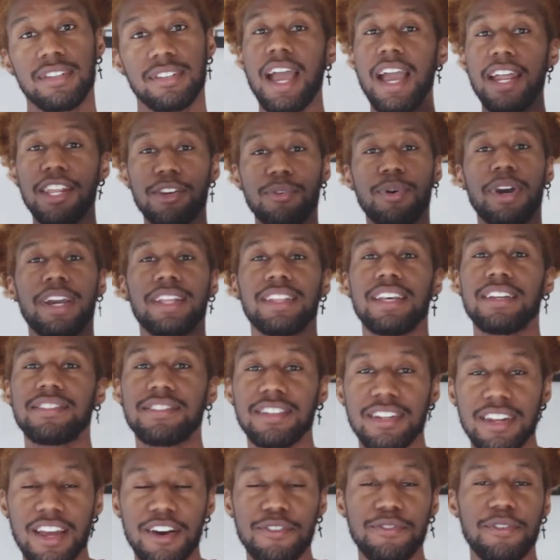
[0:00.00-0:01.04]
Anyway, that's
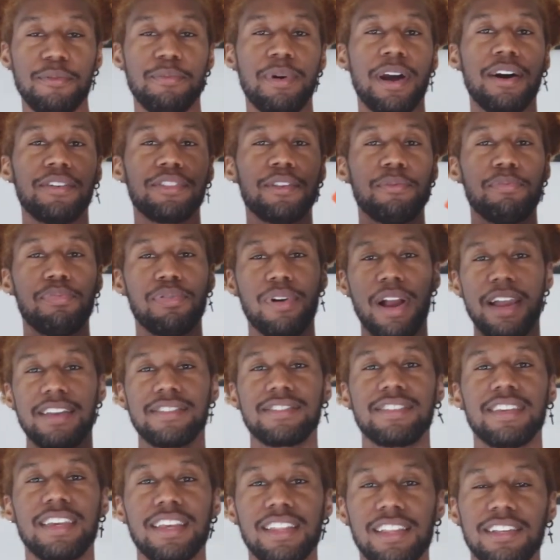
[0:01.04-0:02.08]
enough about the
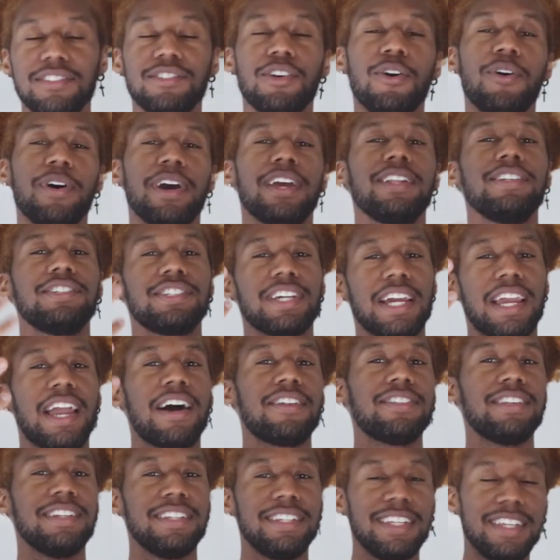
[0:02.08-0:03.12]
pricing. Let's go ahead and check
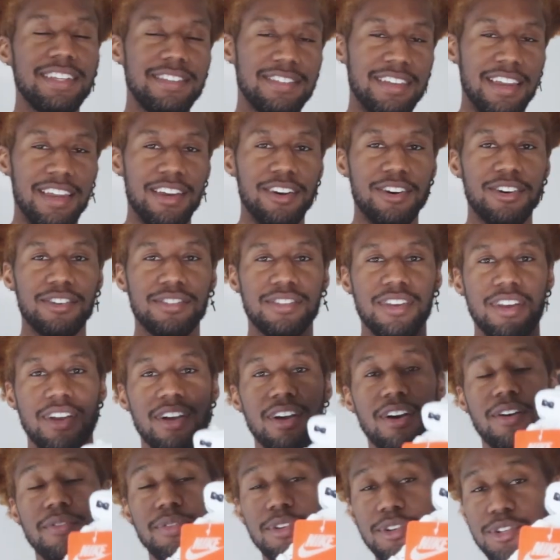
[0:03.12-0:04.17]
out the details
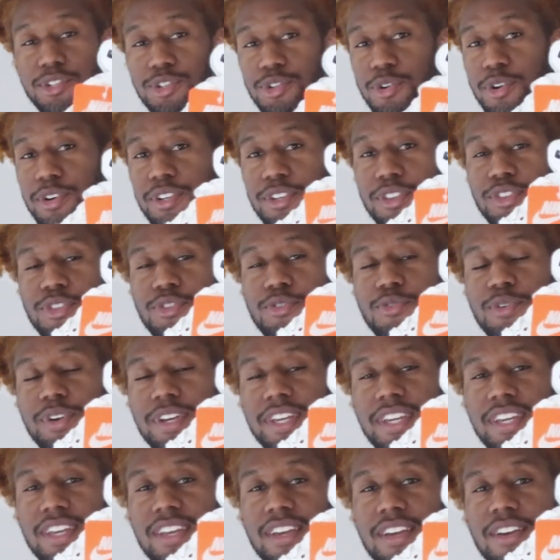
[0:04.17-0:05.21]
of the Jordan
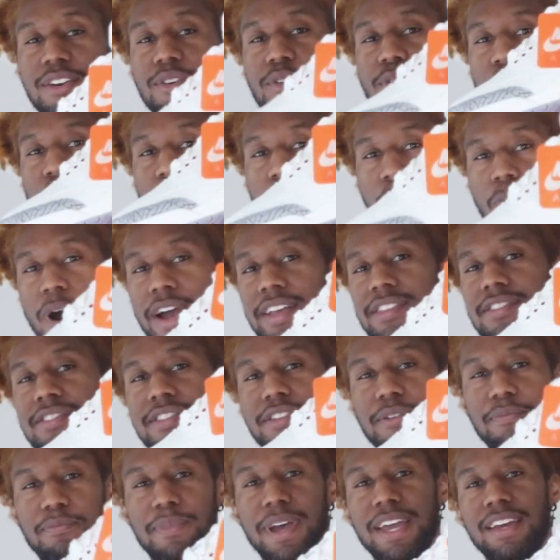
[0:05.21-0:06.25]
3 White
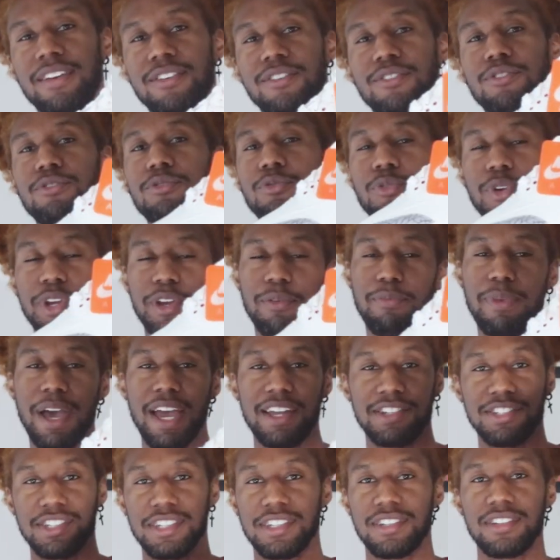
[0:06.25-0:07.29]
Cement
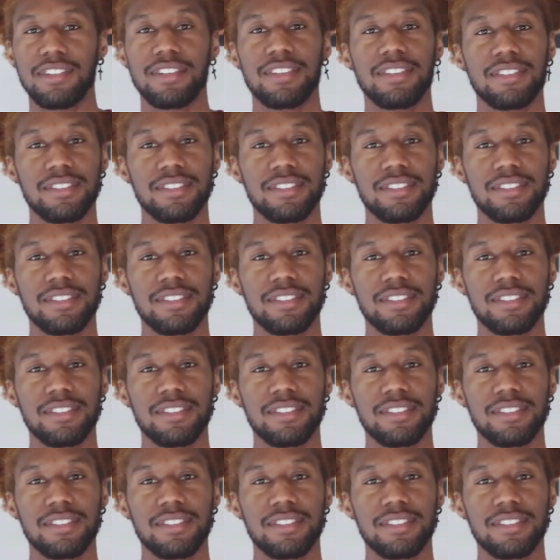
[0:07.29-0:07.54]
Reimagined.